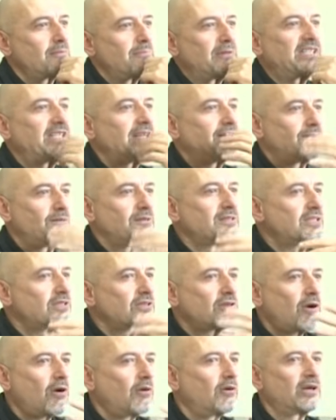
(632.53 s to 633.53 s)
material, with
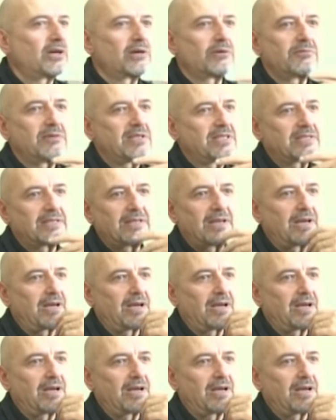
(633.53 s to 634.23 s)
scholars, with